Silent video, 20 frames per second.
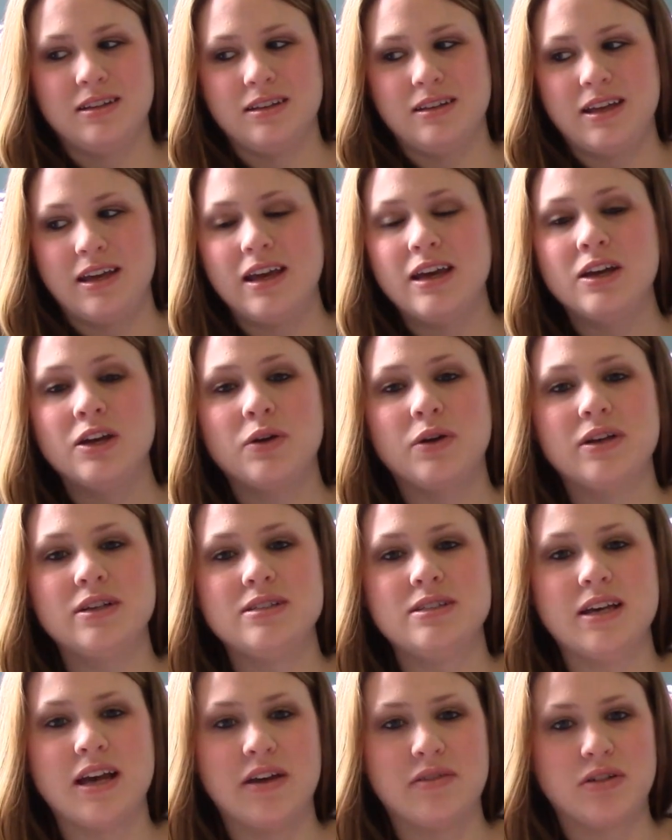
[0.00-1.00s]
they
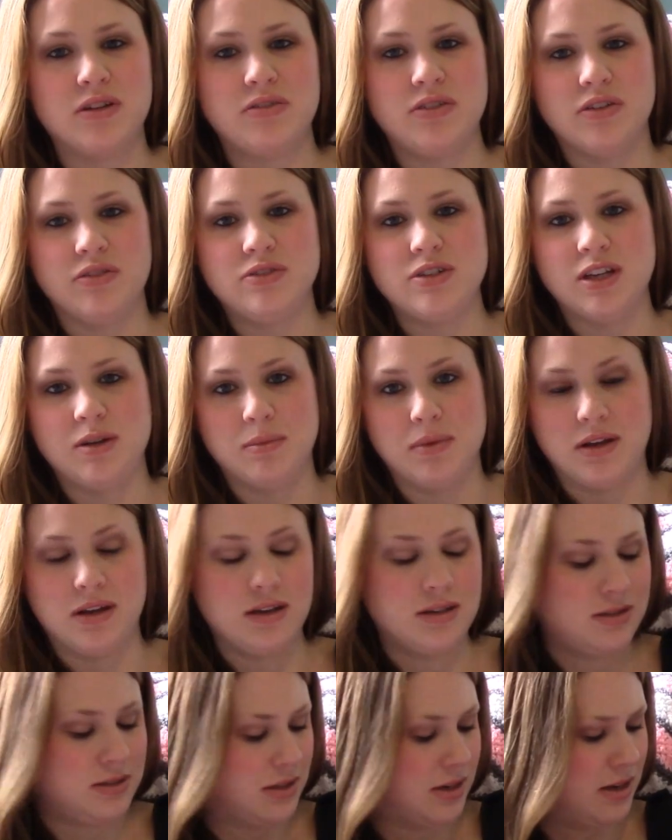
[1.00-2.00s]
increase it every 15
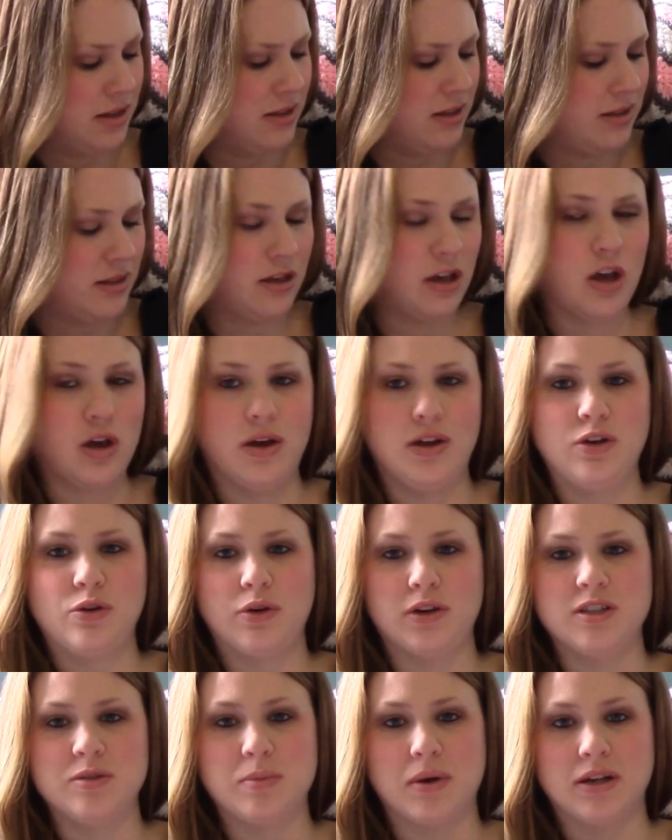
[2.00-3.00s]
minutes, and I think they go
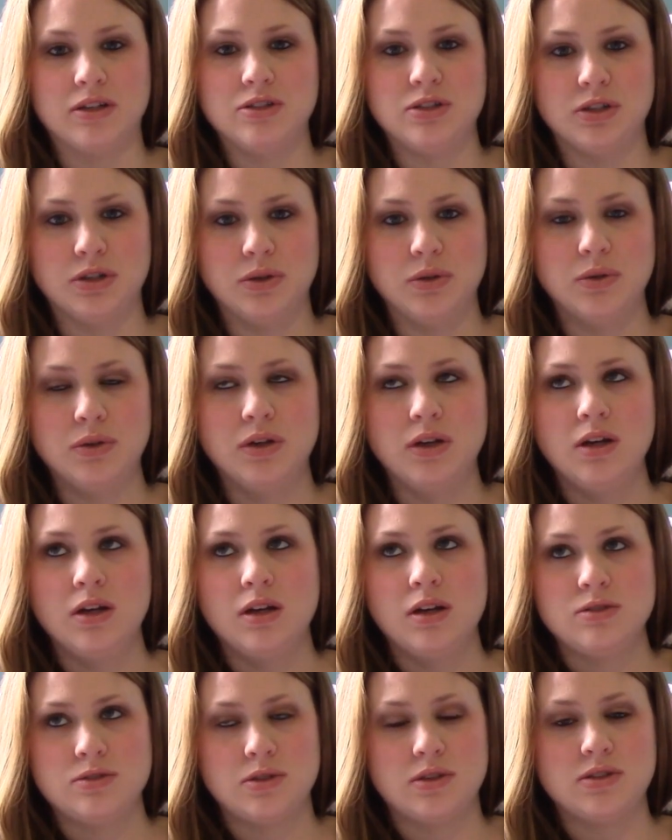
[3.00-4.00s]
increase by 2.
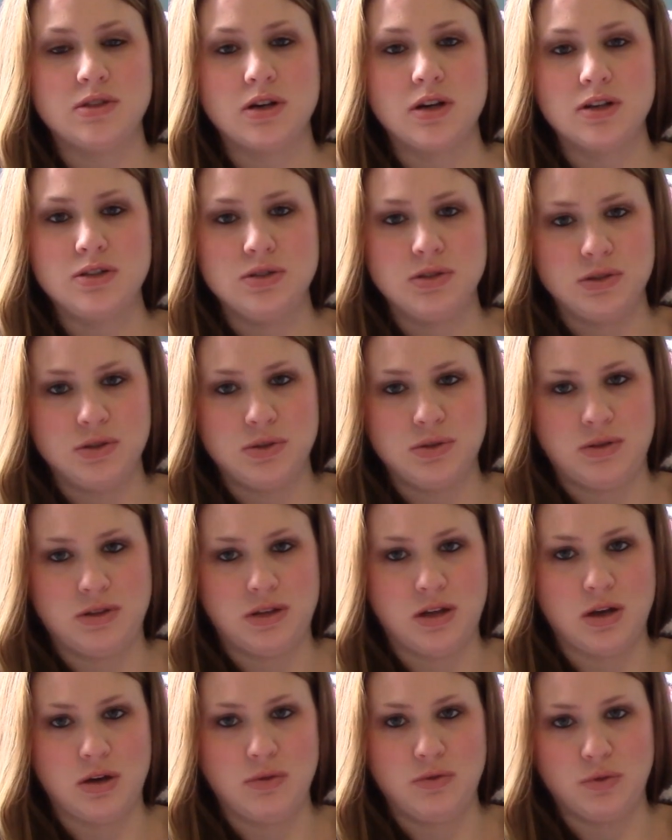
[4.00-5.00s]
So they start at 2, and they
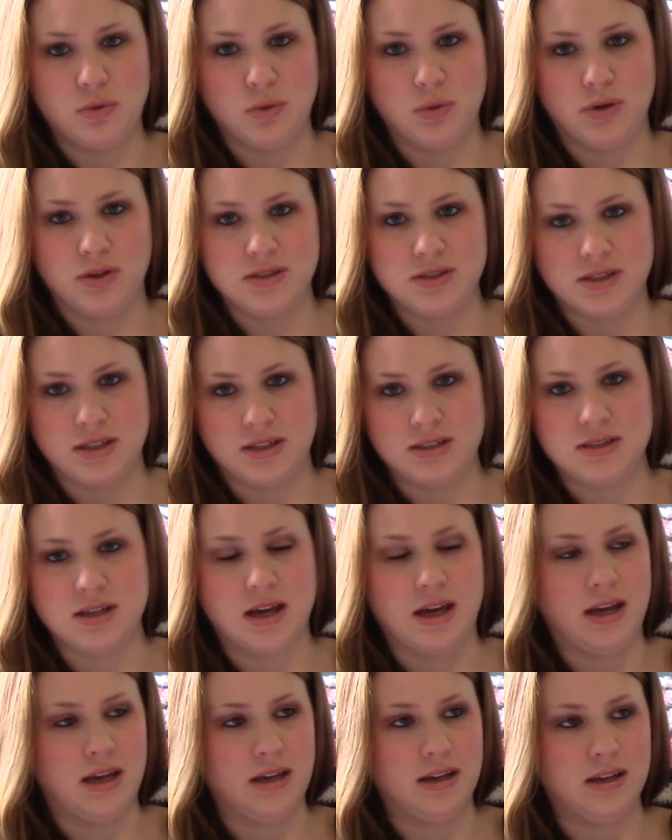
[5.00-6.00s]
go to 4, 6,
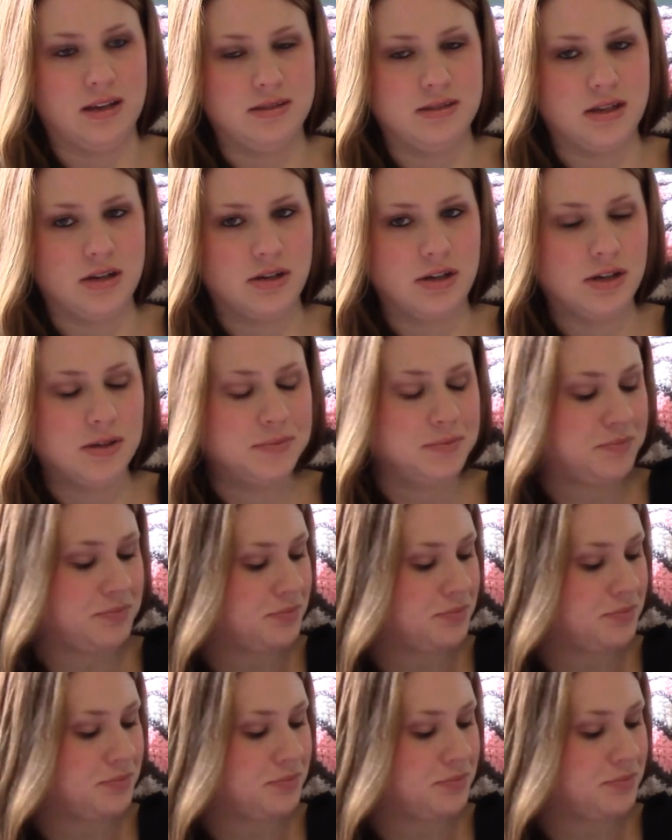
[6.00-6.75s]
8, etc.